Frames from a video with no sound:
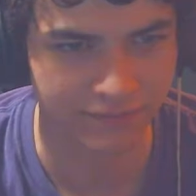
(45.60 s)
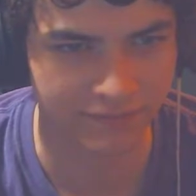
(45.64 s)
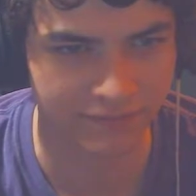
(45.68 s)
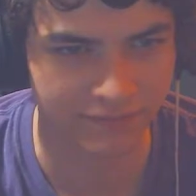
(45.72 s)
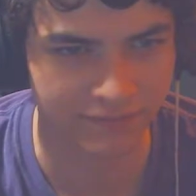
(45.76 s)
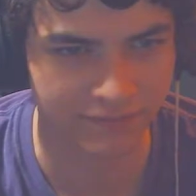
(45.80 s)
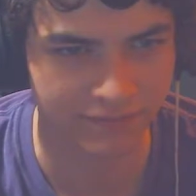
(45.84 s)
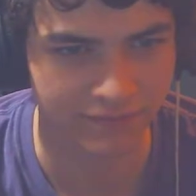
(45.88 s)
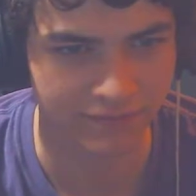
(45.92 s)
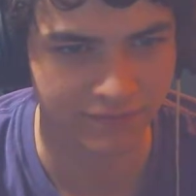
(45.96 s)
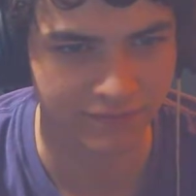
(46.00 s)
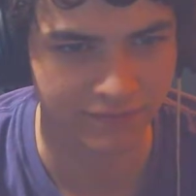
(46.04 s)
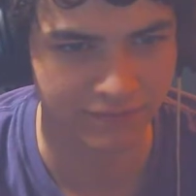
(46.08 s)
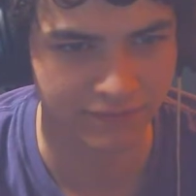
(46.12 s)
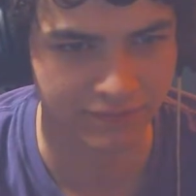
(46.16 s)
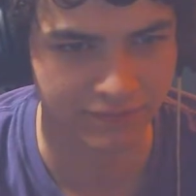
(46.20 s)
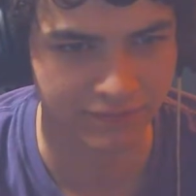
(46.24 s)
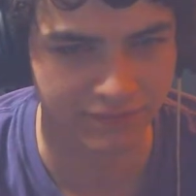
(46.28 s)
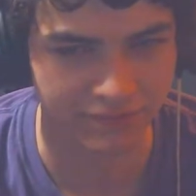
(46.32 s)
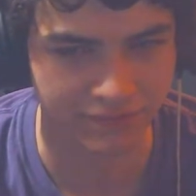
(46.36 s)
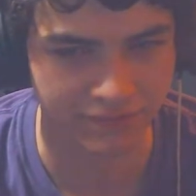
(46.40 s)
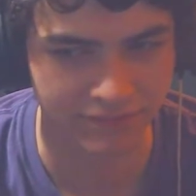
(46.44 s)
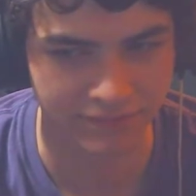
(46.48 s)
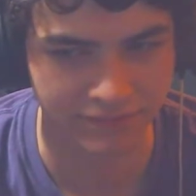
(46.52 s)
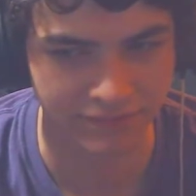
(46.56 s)

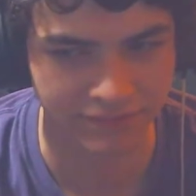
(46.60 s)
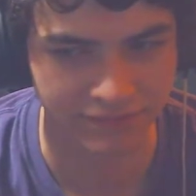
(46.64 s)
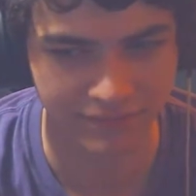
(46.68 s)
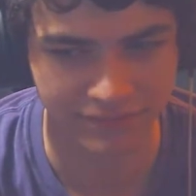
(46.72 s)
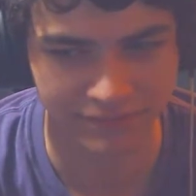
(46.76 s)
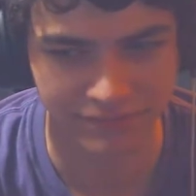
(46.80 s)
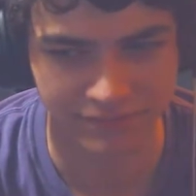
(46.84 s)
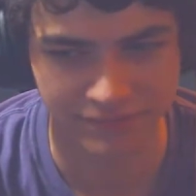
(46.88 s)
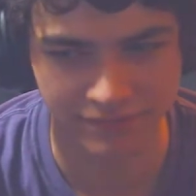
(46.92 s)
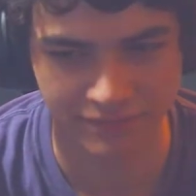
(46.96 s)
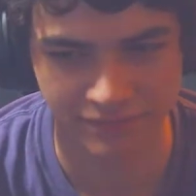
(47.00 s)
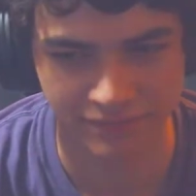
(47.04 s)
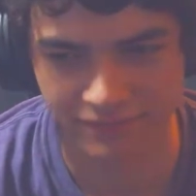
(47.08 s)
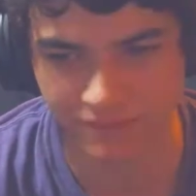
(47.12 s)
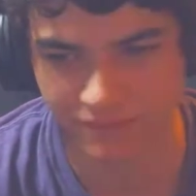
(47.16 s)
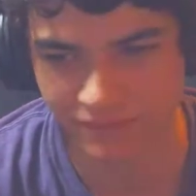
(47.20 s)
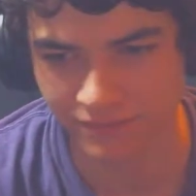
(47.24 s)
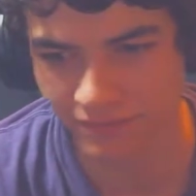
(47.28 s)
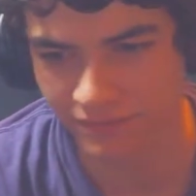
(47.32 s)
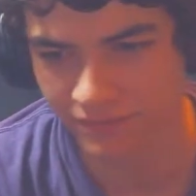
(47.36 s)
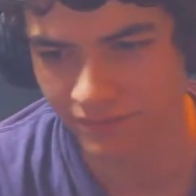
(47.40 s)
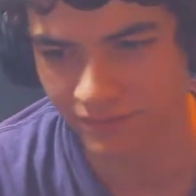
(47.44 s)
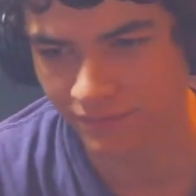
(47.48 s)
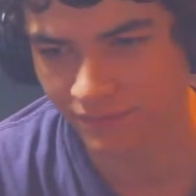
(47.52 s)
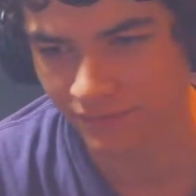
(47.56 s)

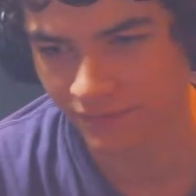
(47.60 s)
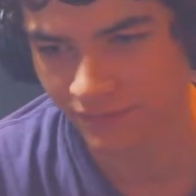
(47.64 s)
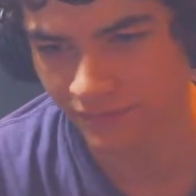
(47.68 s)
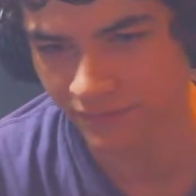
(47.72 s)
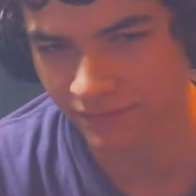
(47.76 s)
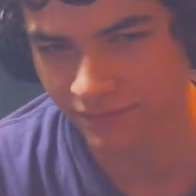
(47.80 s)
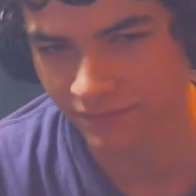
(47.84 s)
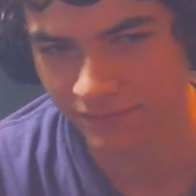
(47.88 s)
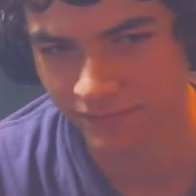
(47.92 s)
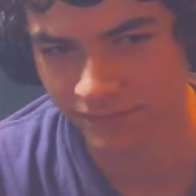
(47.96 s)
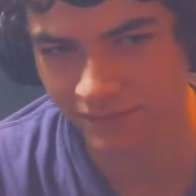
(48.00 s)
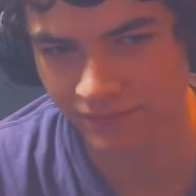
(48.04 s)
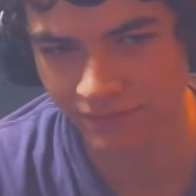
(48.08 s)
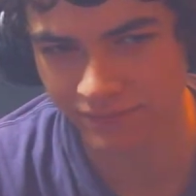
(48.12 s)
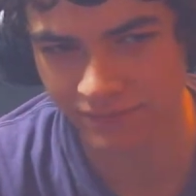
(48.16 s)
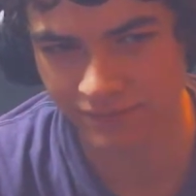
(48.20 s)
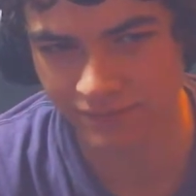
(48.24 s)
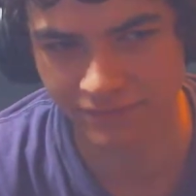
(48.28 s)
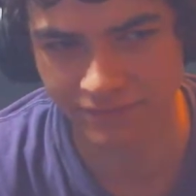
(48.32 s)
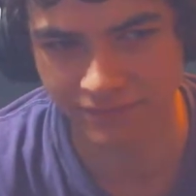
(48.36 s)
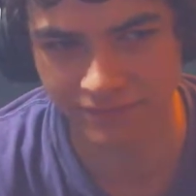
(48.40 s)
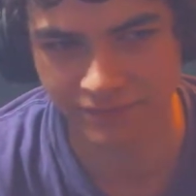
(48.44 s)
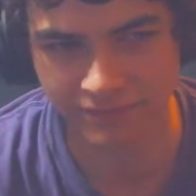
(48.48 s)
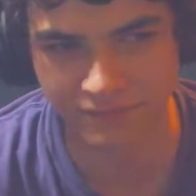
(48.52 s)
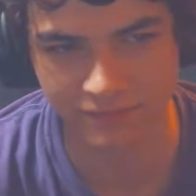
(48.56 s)

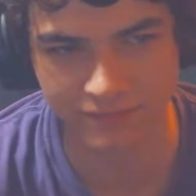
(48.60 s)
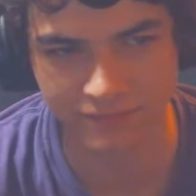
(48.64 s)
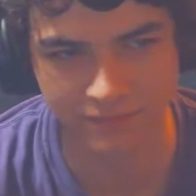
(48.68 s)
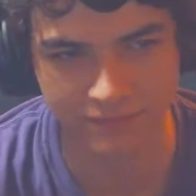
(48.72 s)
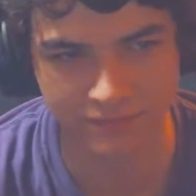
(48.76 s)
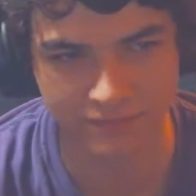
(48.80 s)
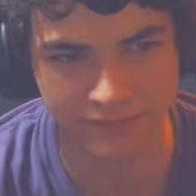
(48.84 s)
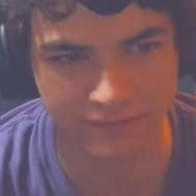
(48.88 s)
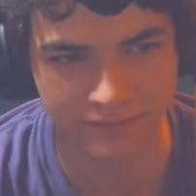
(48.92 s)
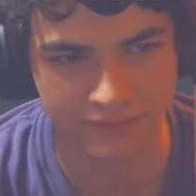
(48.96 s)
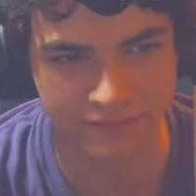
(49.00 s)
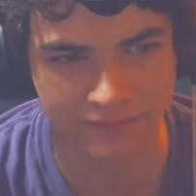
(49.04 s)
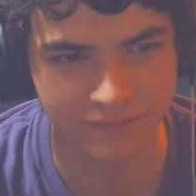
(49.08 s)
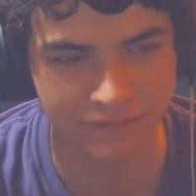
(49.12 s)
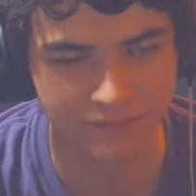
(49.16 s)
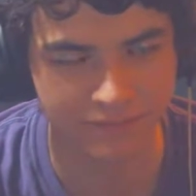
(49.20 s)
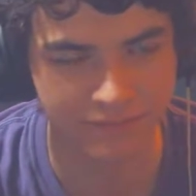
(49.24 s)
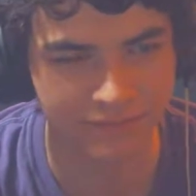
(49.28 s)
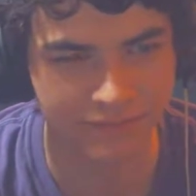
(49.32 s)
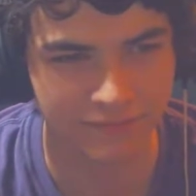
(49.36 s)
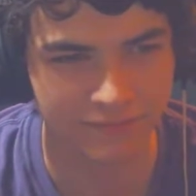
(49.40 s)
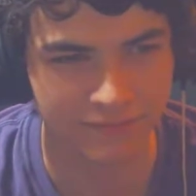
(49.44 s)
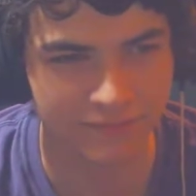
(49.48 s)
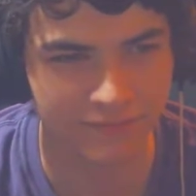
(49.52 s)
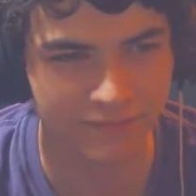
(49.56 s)

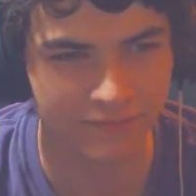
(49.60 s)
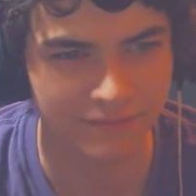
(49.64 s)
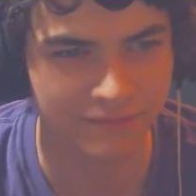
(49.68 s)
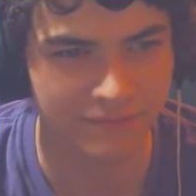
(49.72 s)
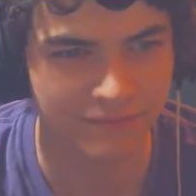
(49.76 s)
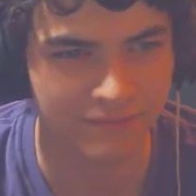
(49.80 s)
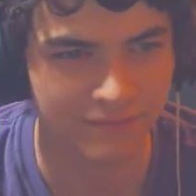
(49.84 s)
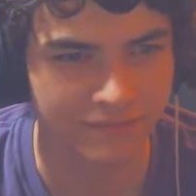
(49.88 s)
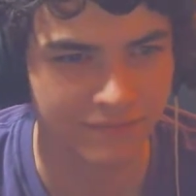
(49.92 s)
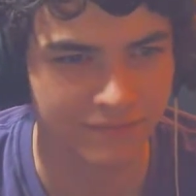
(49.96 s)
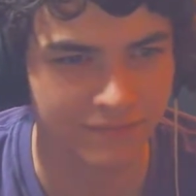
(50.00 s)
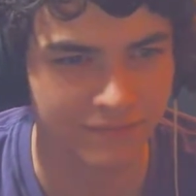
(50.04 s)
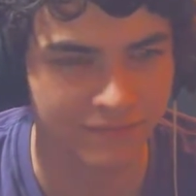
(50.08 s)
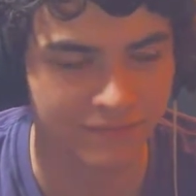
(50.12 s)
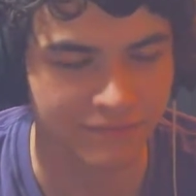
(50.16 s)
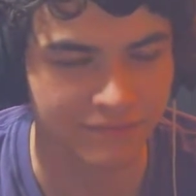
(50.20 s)
[no speech]